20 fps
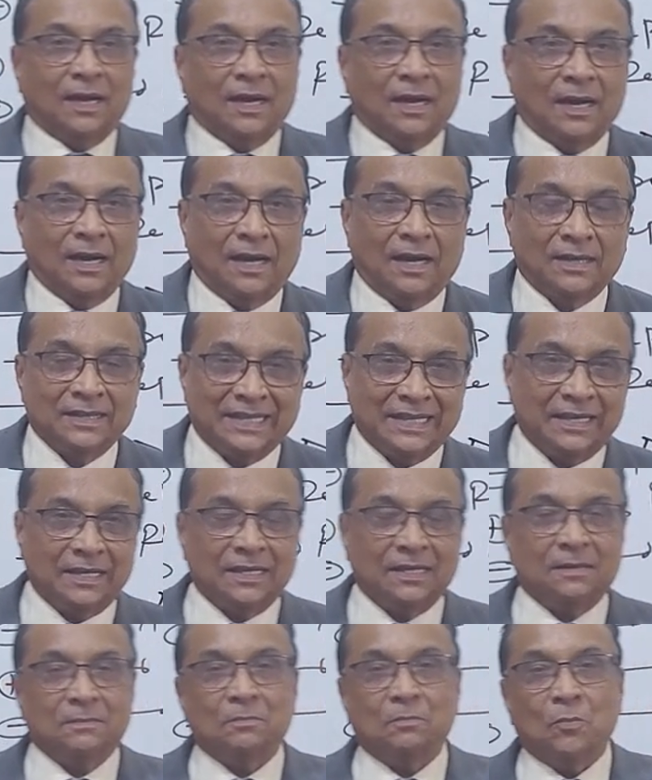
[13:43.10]

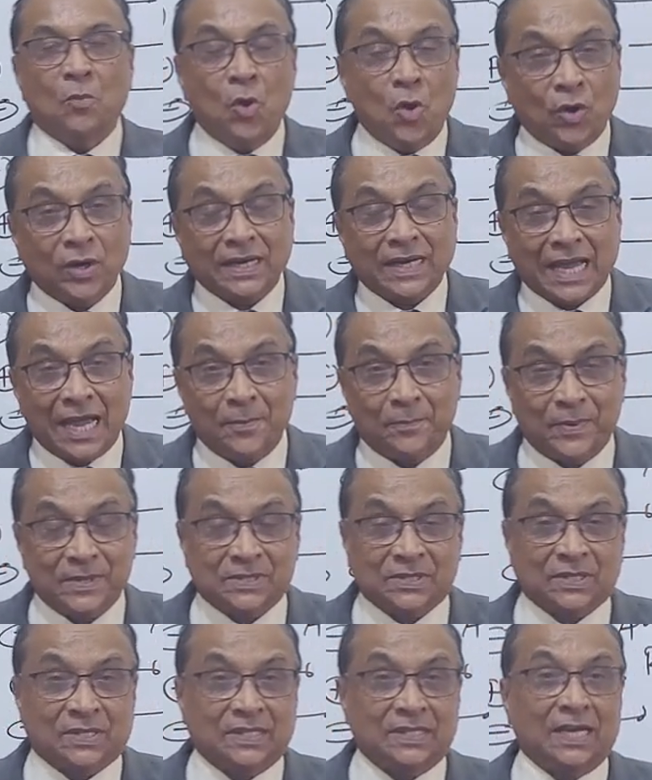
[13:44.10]
the more
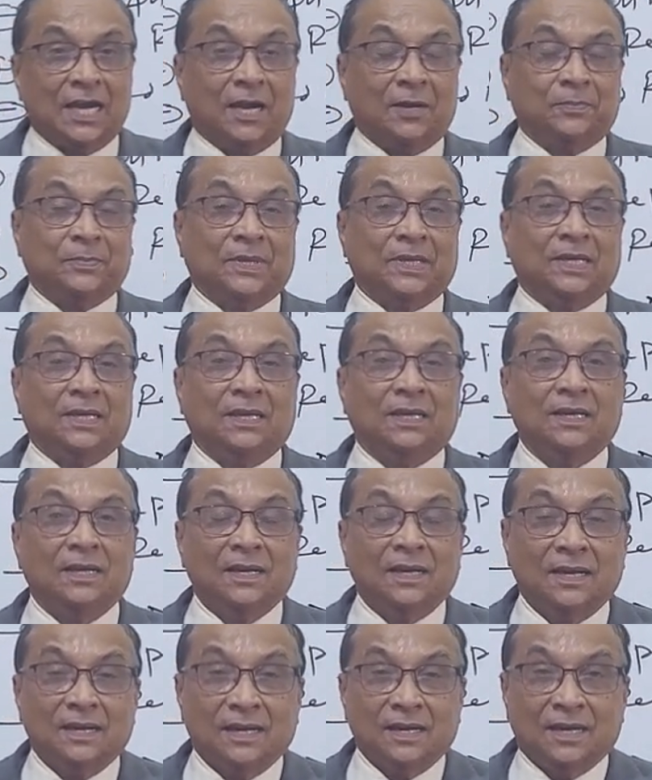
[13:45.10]
capacity of the
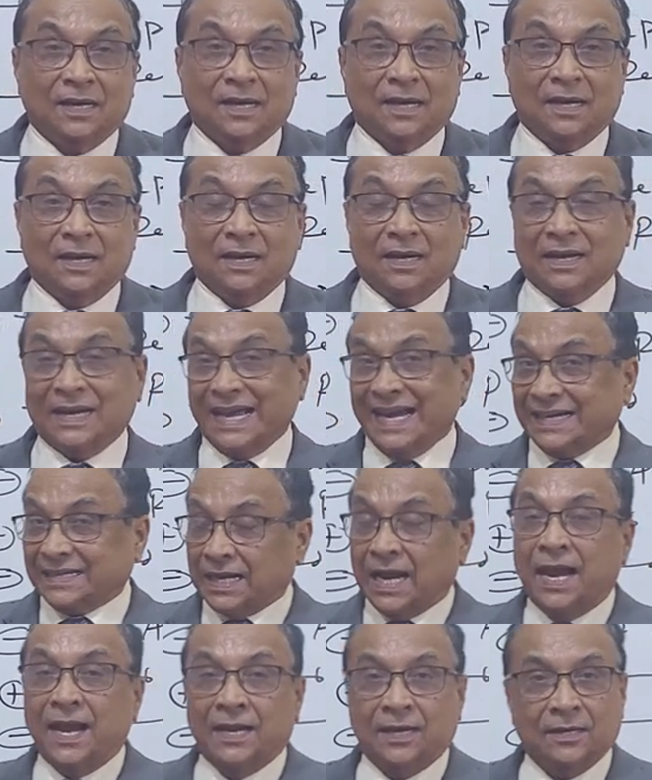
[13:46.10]

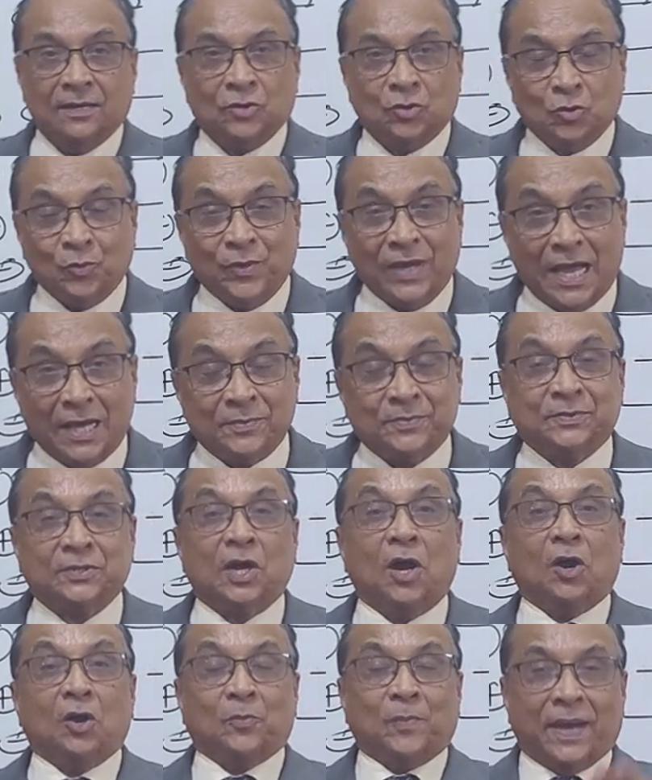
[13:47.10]
cation to be
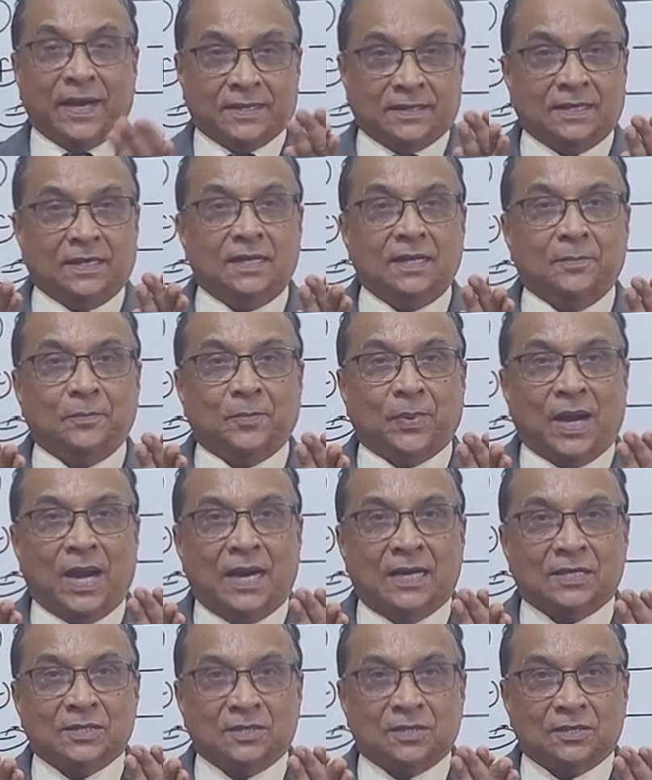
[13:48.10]
absorbed by the
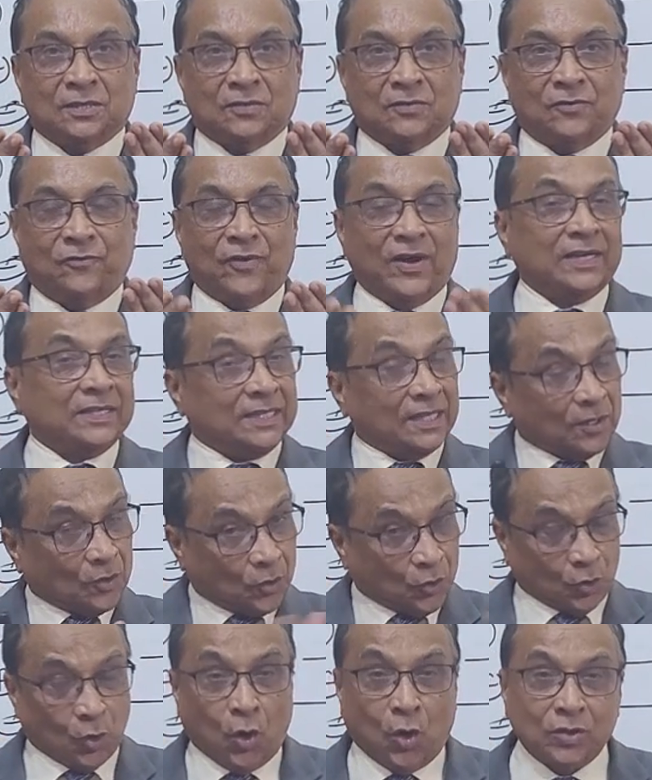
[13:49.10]
plant for their
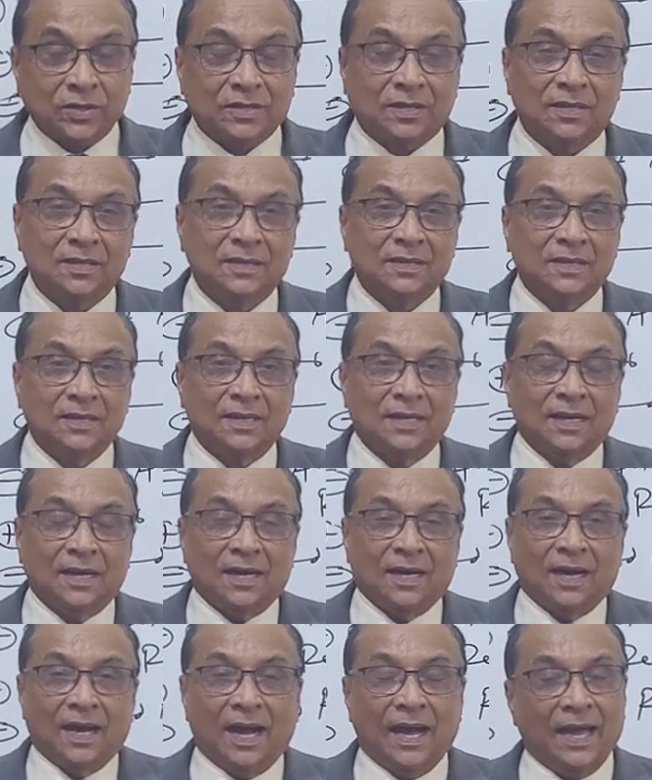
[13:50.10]
growth.
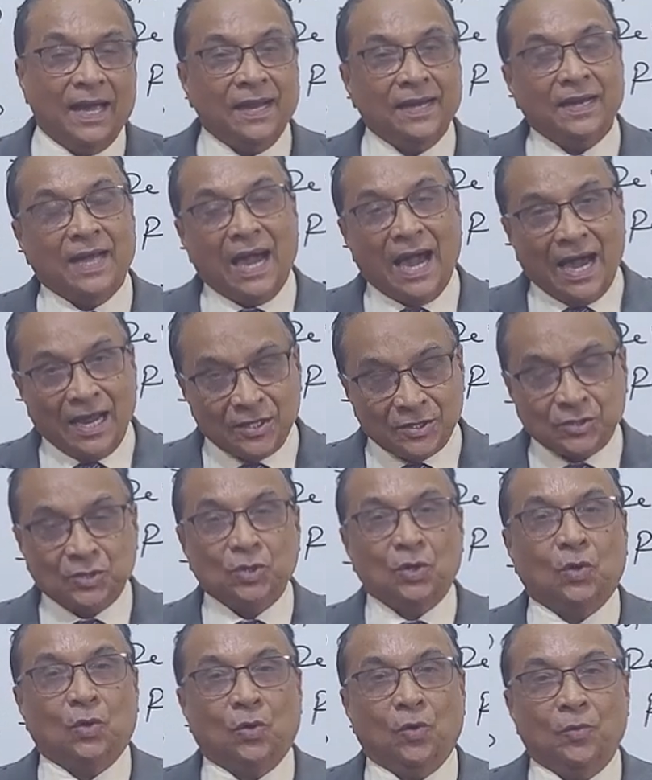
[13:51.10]
And
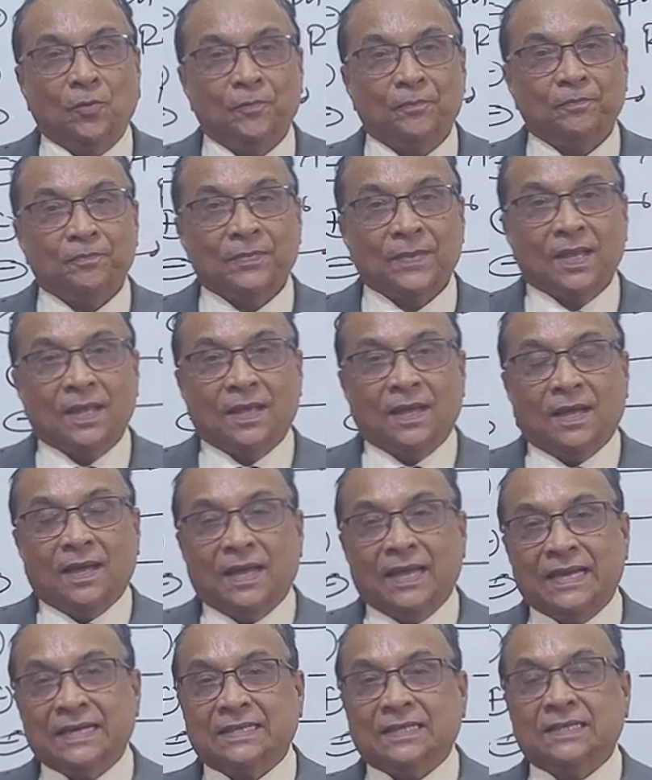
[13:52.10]
also
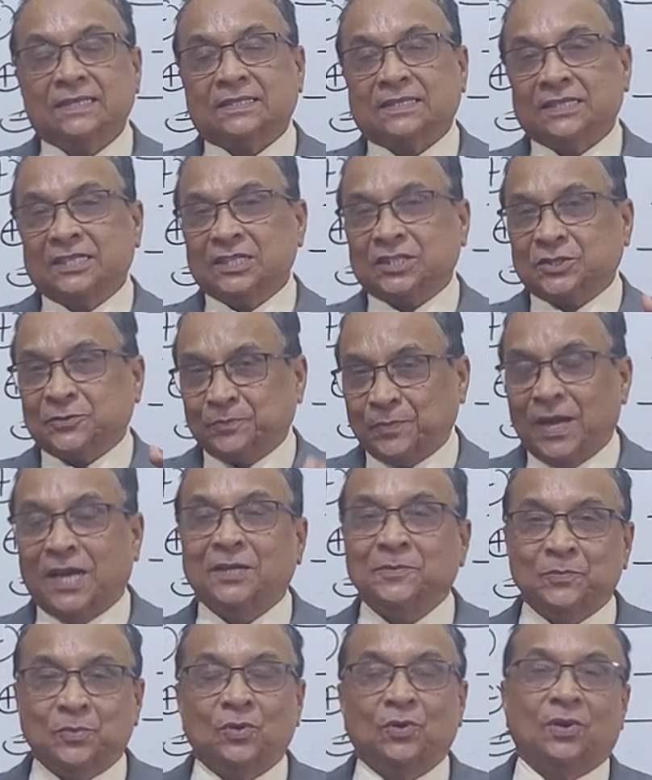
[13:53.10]
it is
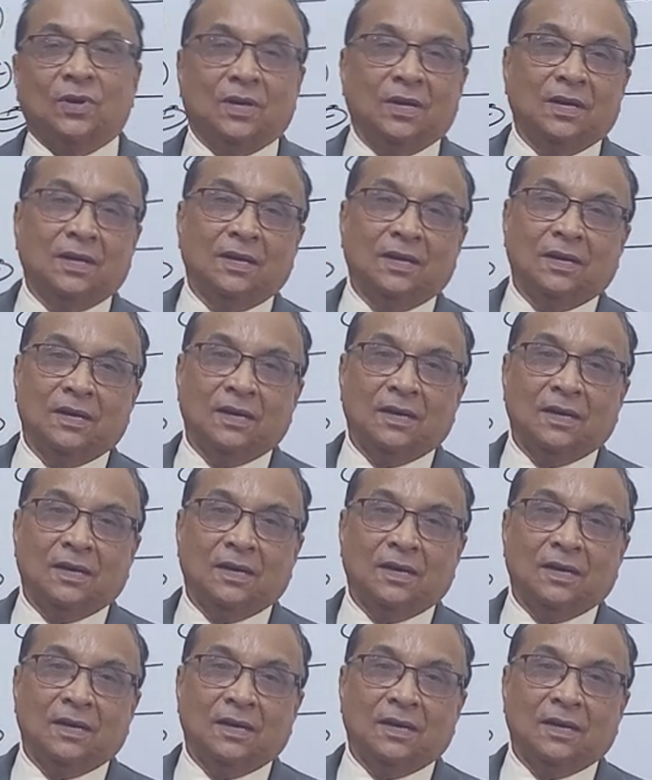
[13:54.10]
responsible